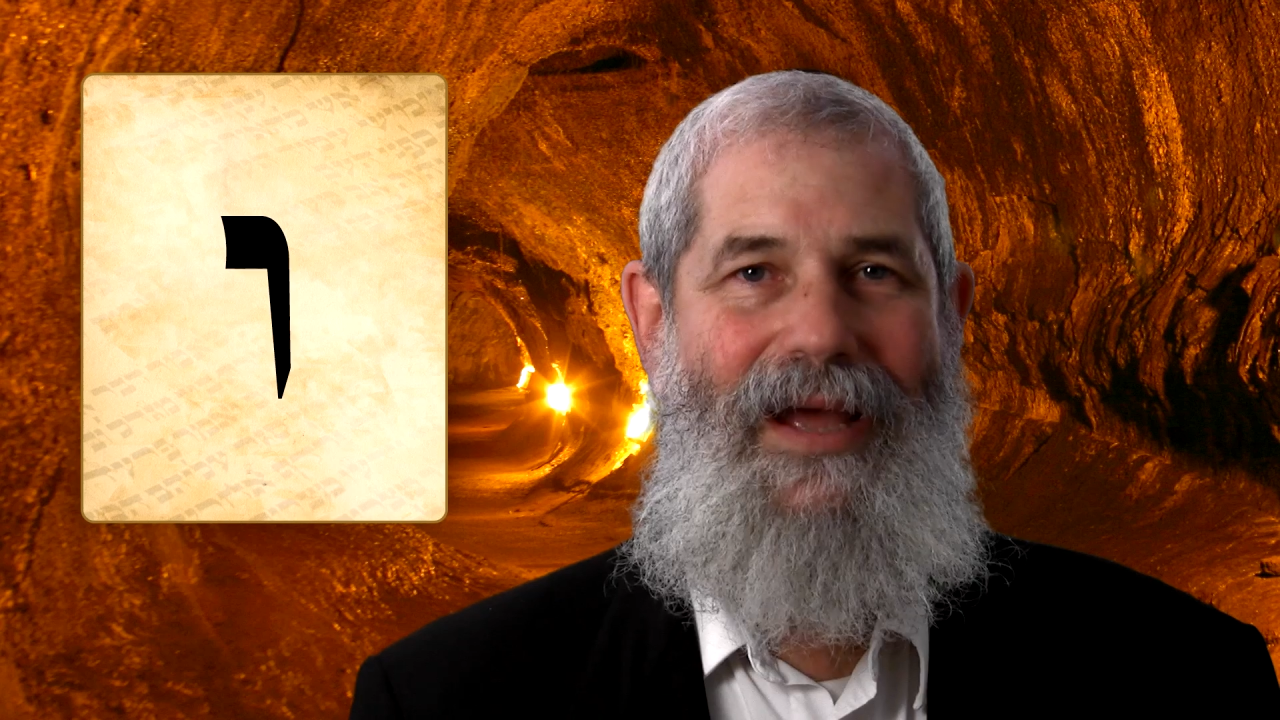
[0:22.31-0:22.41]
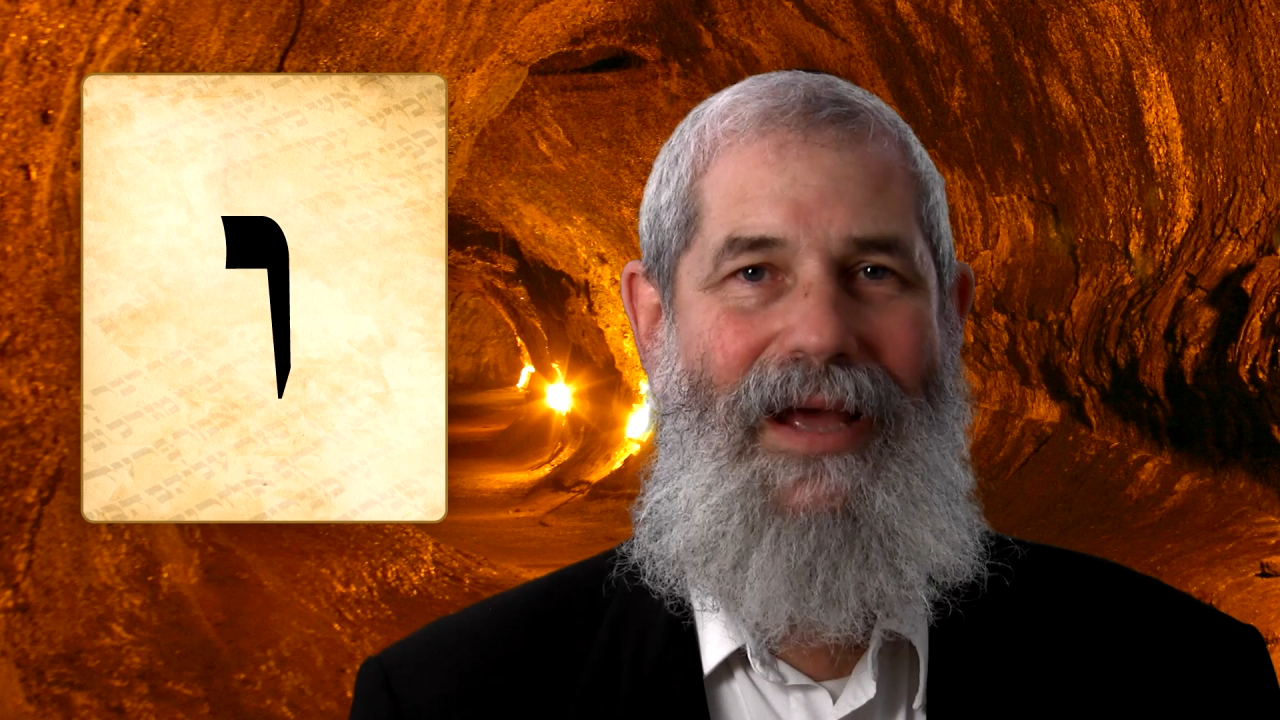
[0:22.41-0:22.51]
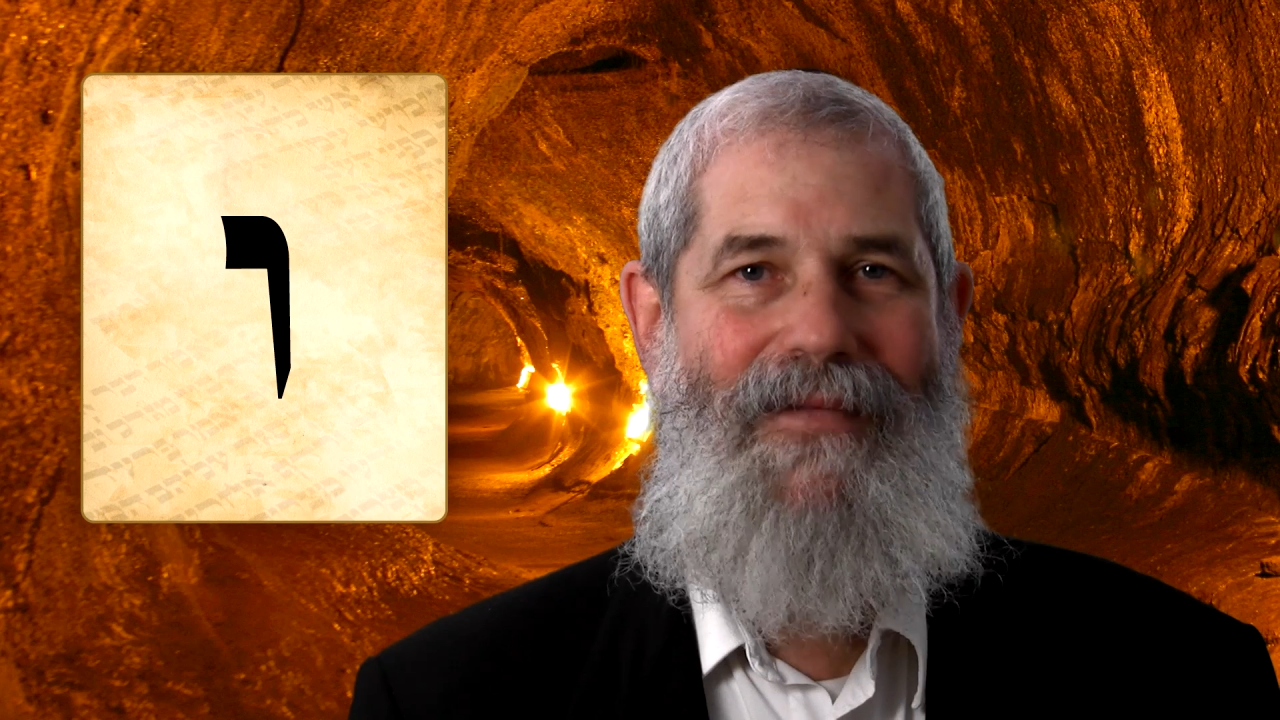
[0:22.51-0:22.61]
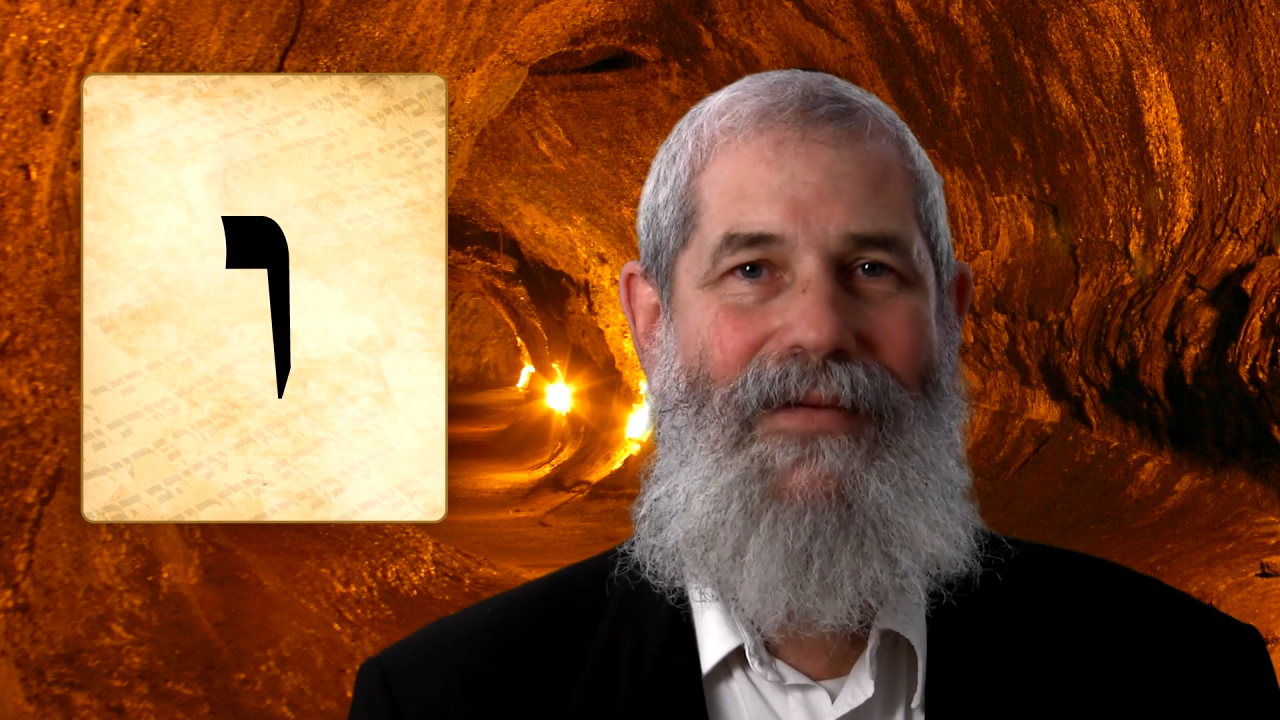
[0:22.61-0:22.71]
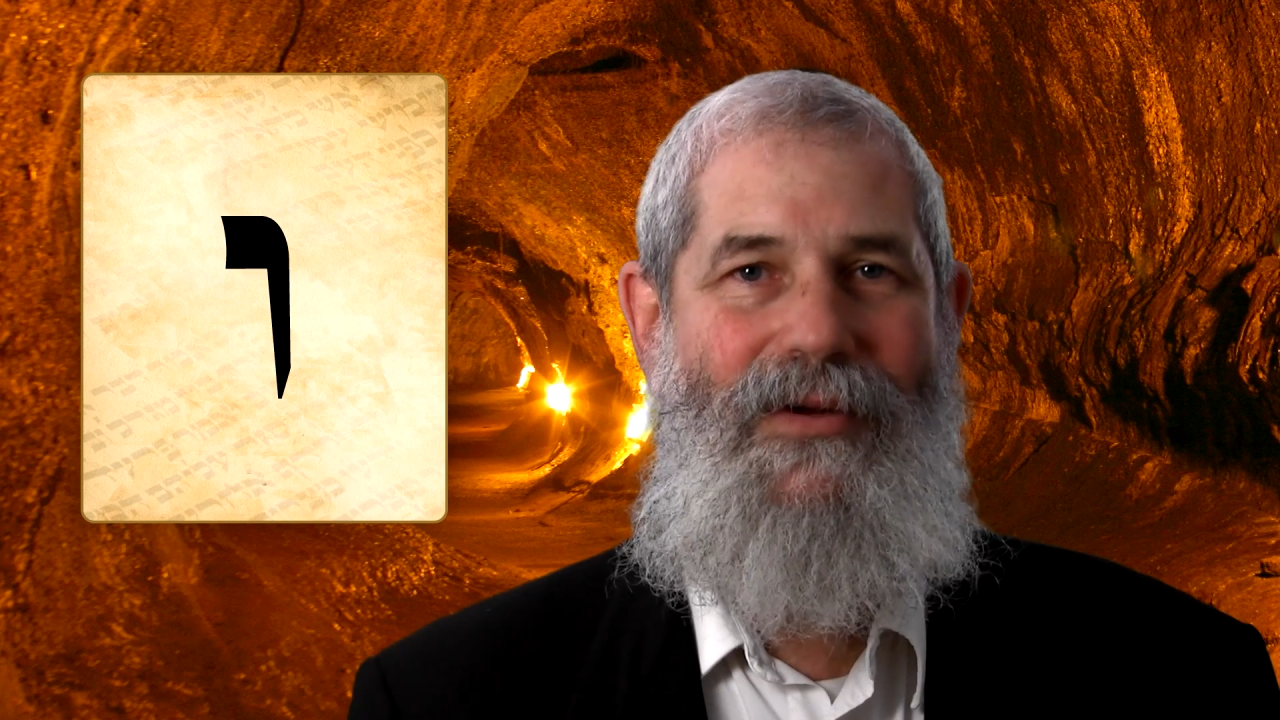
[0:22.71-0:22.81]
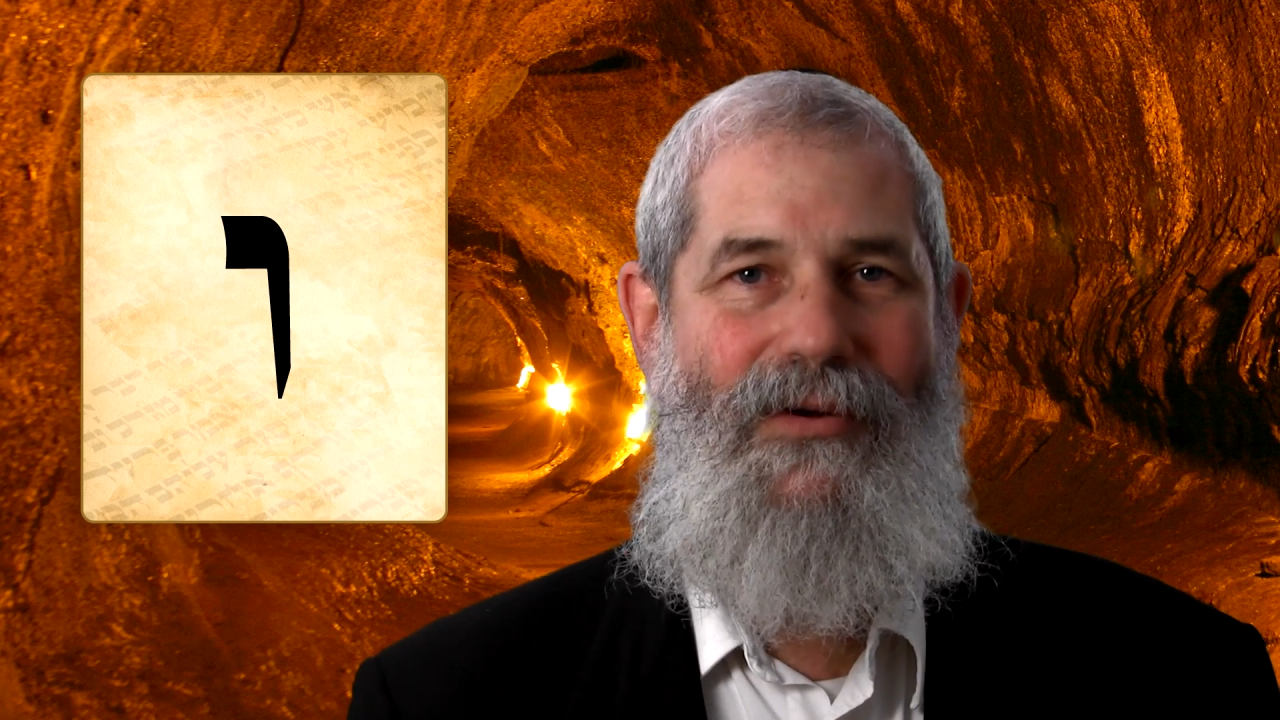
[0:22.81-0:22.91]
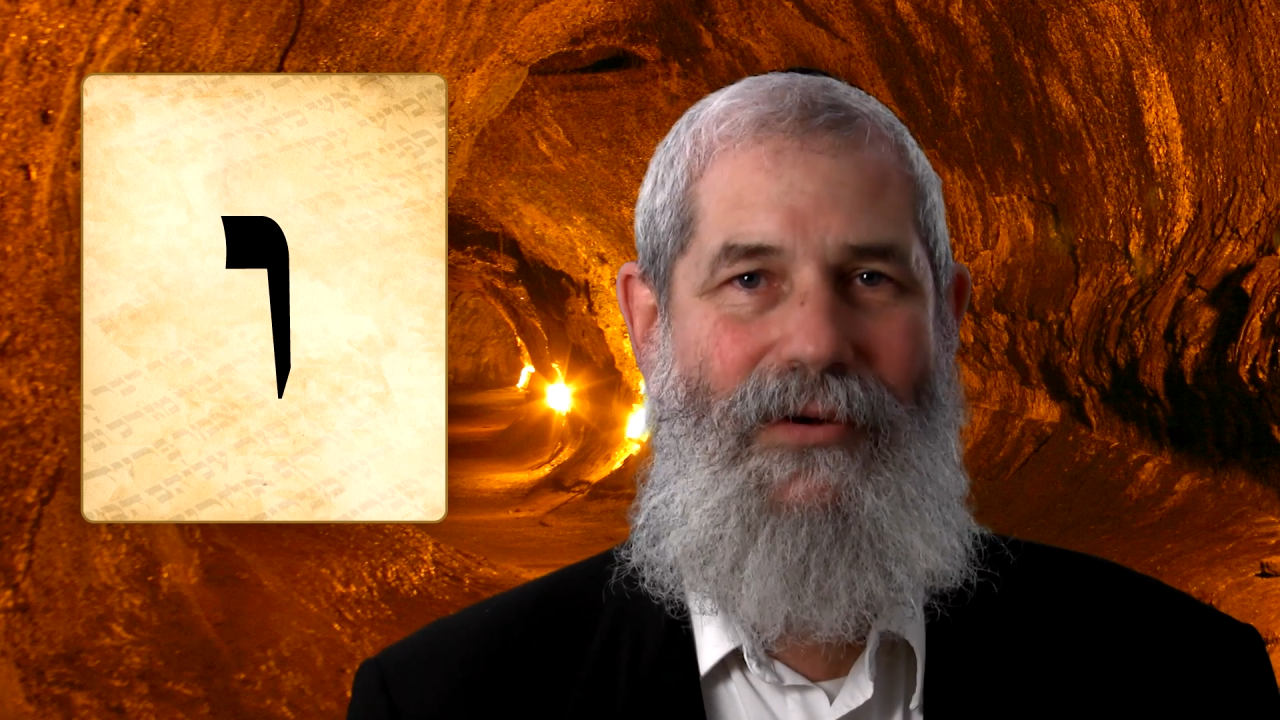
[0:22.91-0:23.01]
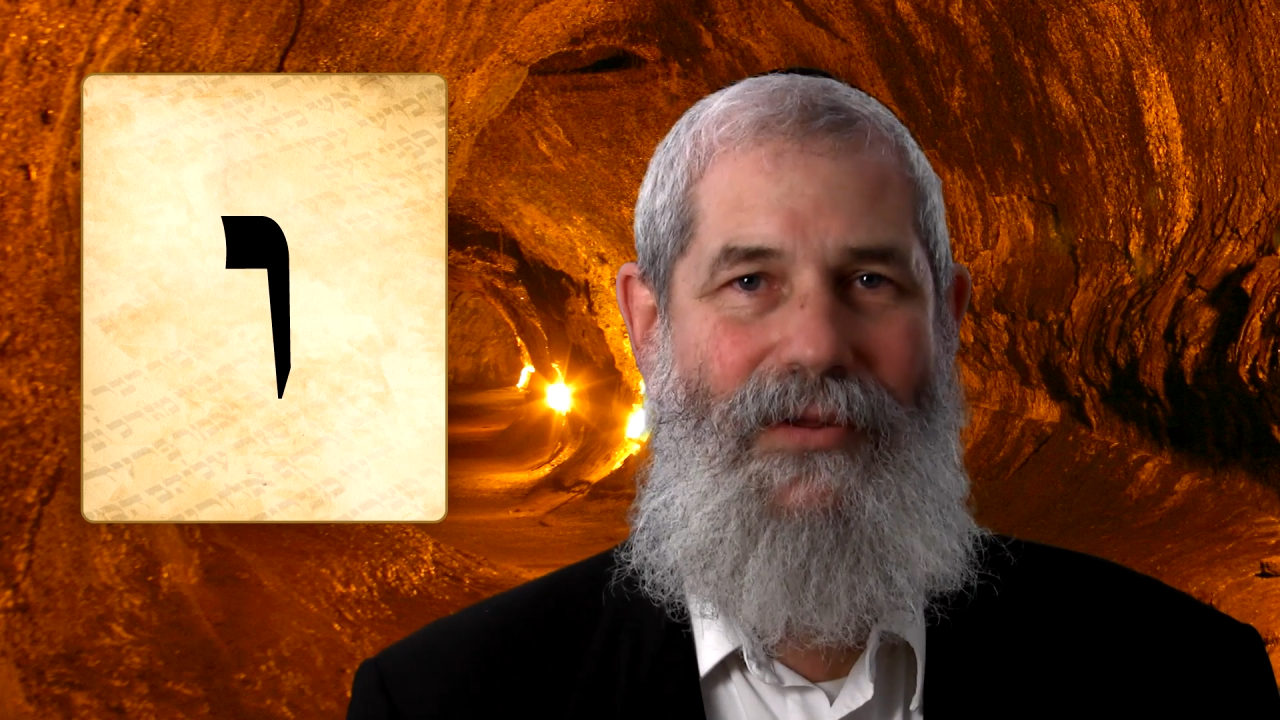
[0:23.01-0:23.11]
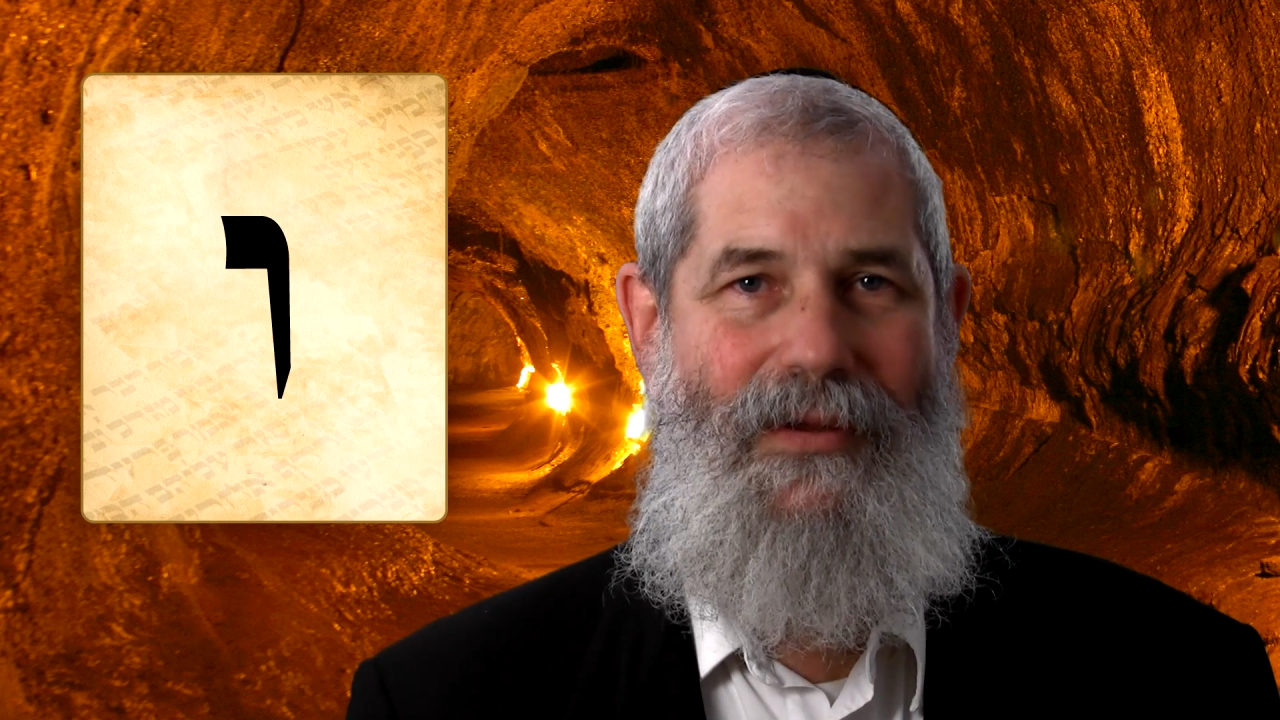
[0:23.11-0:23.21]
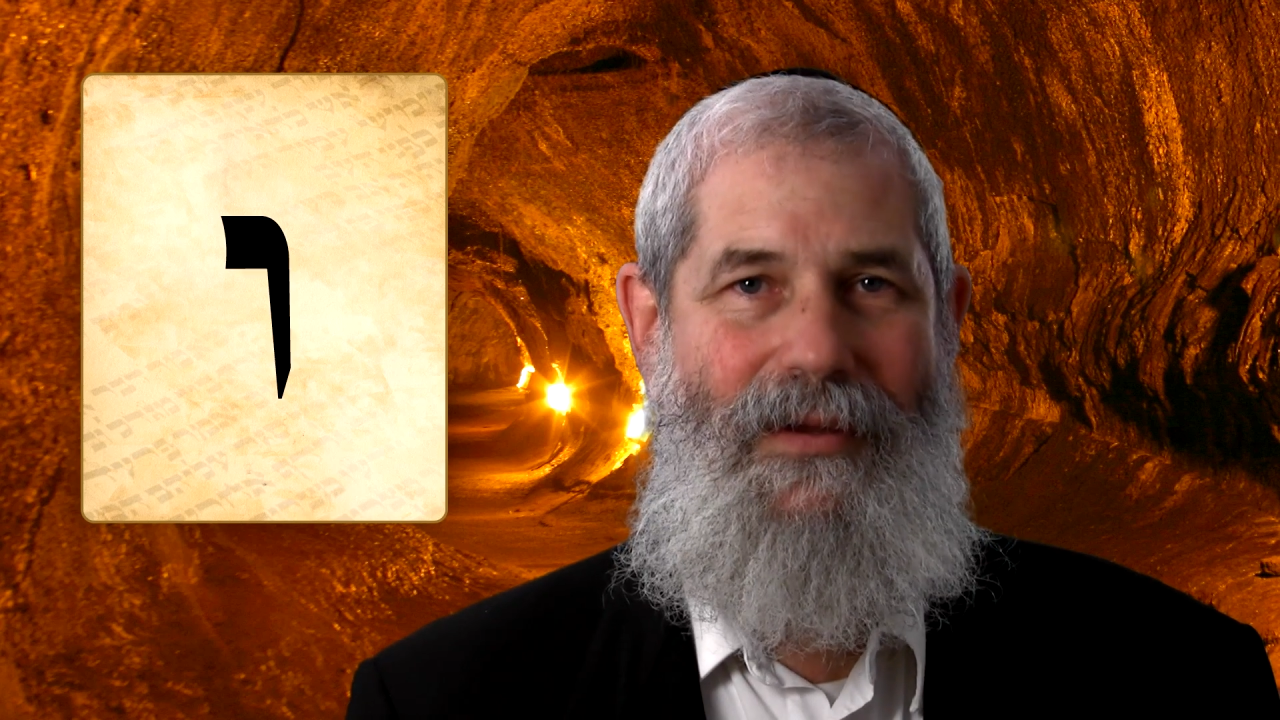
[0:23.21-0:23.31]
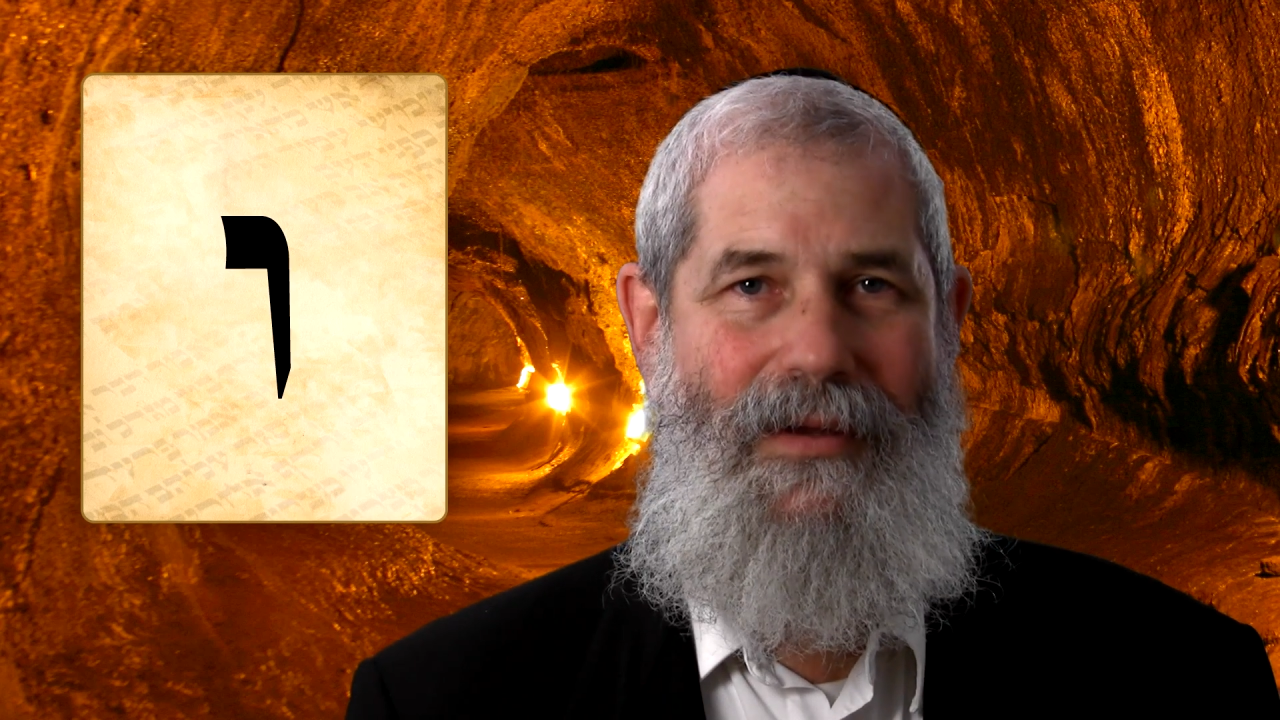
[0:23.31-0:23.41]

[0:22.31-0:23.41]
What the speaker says: heaven and earth.